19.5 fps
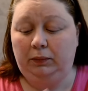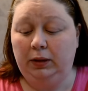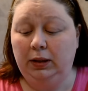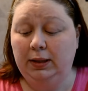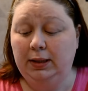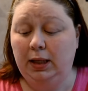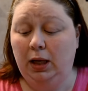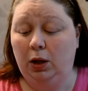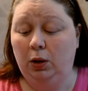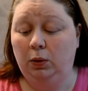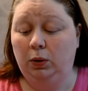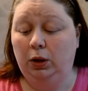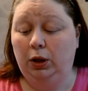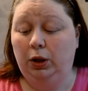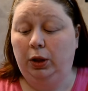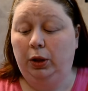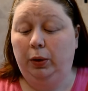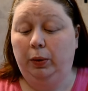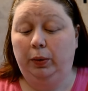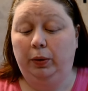So
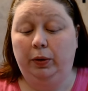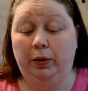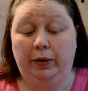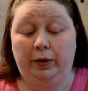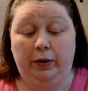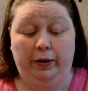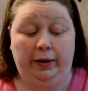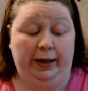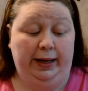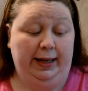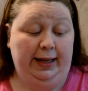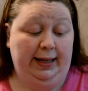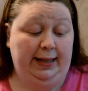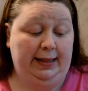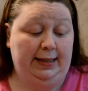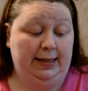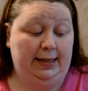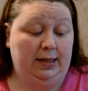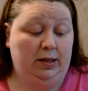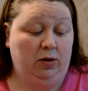we're going to go ahead and get
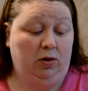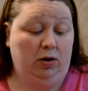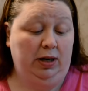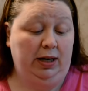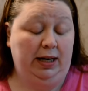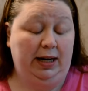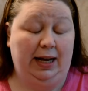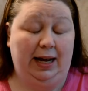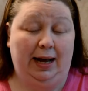this started.